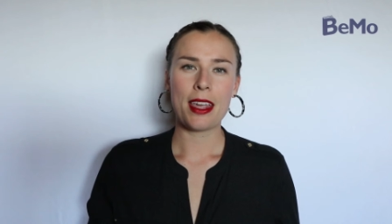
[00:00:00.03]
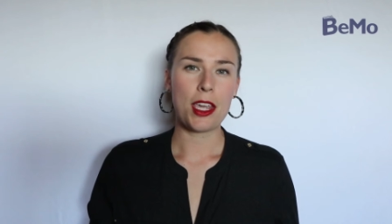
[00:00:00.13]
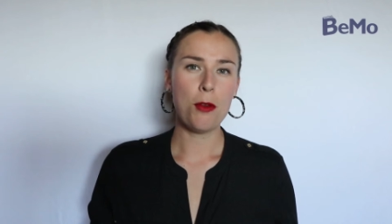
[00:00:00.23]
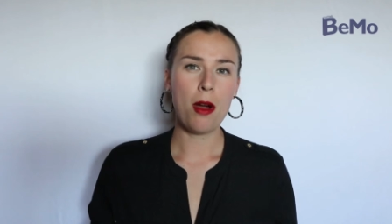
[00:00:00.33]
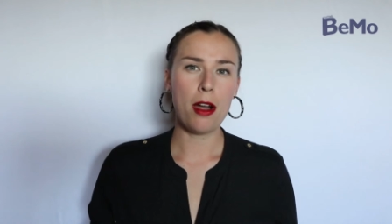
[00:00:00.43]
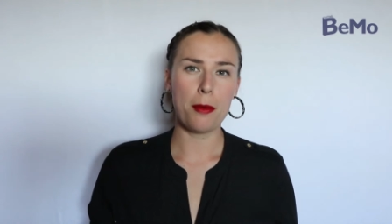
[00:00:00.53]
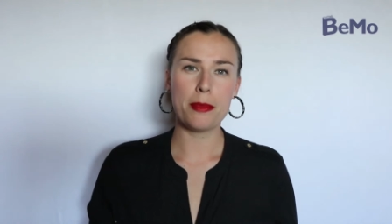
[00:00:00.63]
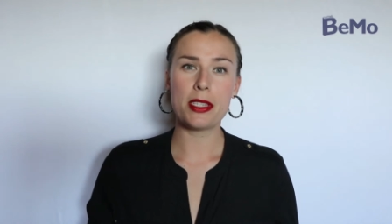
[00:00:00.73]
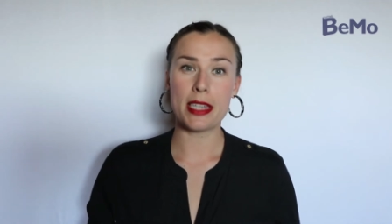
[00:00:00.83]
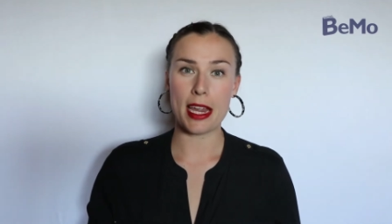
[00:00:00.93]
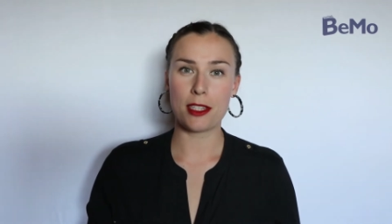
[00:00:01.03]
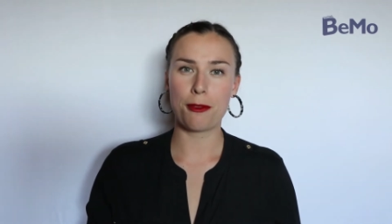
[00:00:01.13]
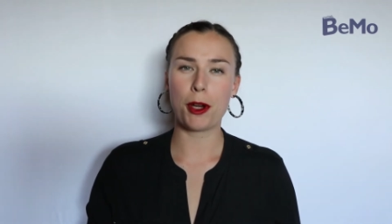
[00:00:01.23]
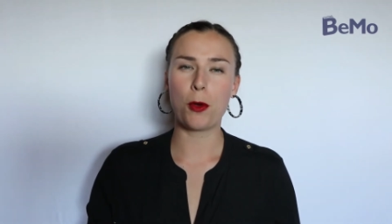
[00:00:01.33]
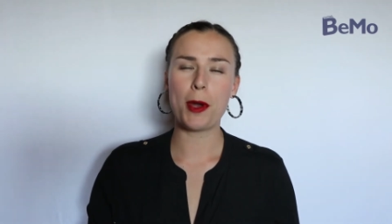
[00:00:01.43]
QUARMS stands
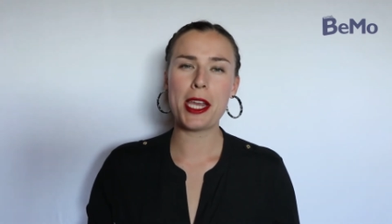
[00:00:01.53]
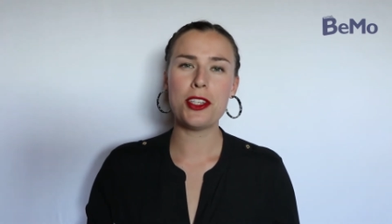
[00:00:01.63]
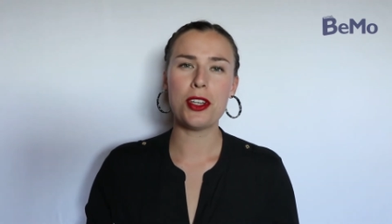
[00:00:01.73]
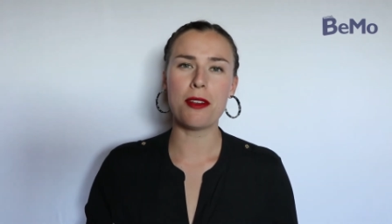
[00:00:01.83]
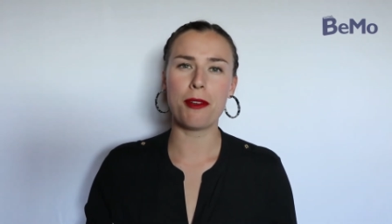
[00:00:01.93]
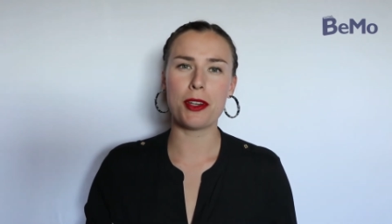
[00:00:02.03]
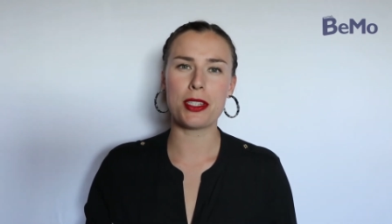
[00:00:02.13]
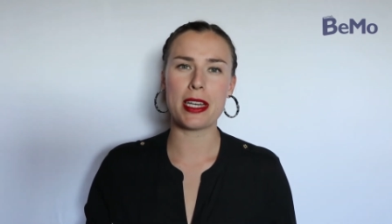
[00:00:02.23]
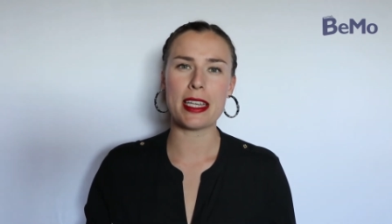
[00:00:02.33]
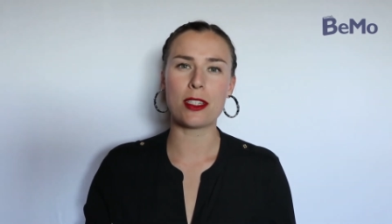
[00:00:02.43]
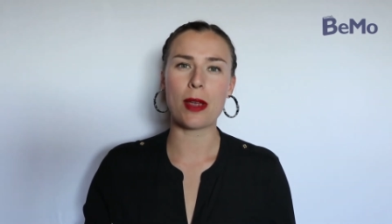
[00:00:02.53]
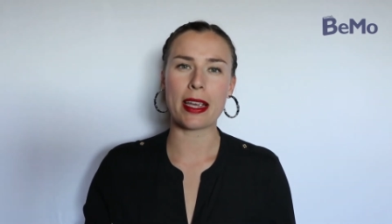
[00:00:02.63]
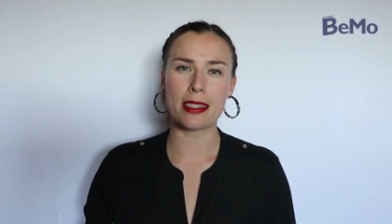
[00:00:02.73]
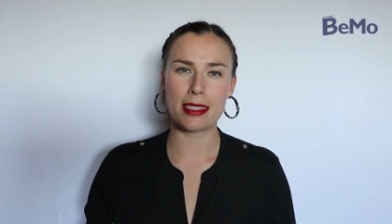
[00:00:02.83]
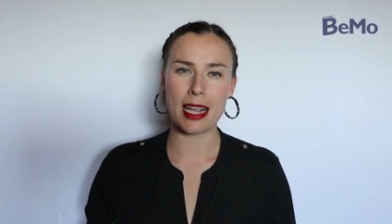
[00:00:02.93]
for Queen's University's
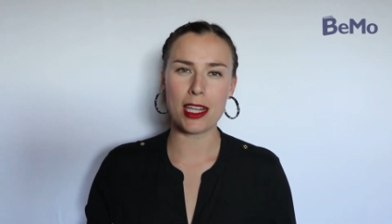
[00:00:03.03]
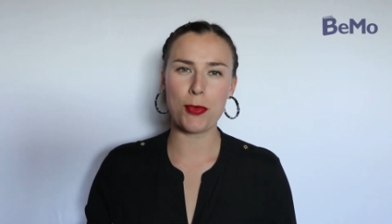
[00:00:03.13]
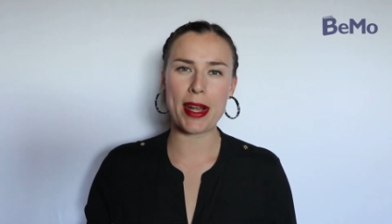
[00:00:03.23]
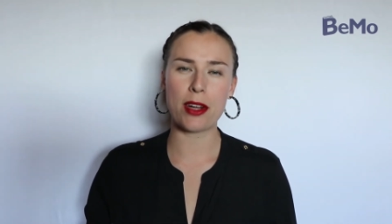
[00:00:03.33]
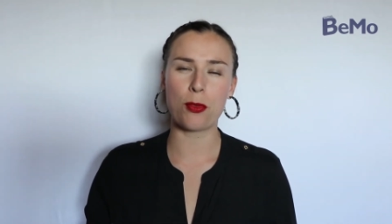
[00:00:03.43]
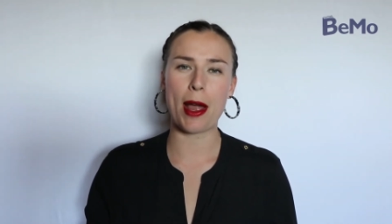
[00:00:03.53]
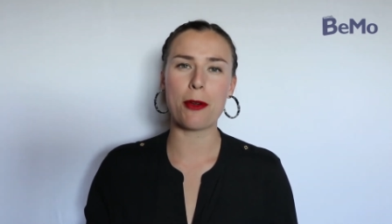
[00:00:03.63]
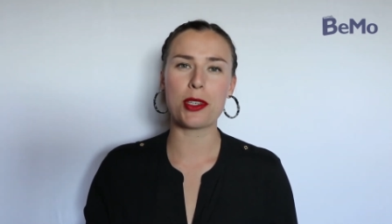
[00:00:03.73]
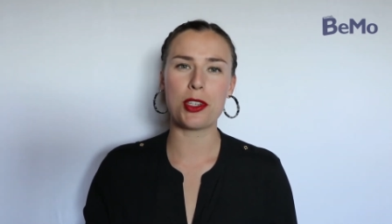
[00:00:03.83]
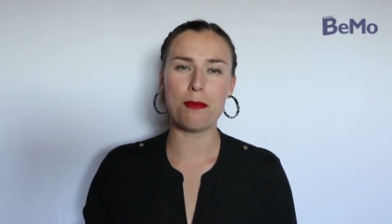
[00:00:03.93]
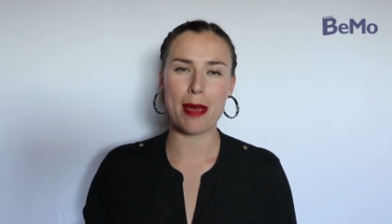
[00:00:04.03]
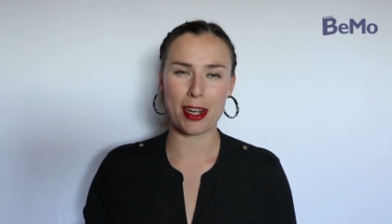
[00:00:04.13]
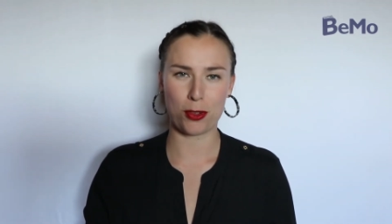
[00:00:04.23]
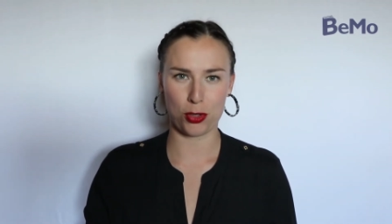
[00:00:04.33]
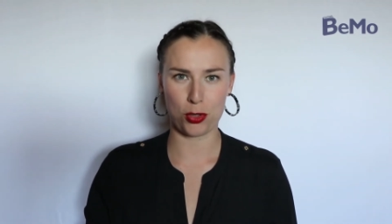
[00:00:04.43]
Accelerated Route to
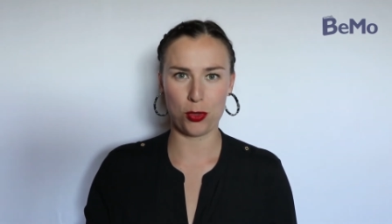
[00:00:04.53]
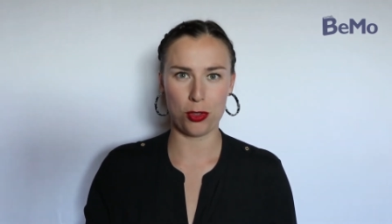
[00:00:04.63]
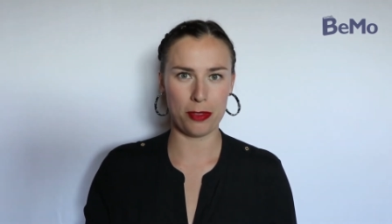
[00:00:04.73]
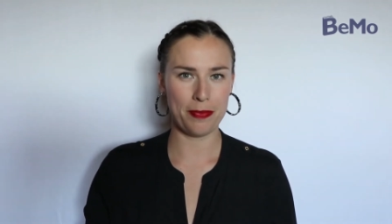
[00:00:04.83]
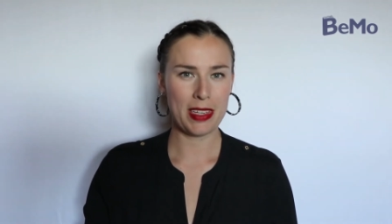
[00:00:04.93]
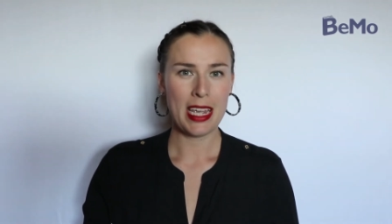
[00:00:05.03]
Medical School.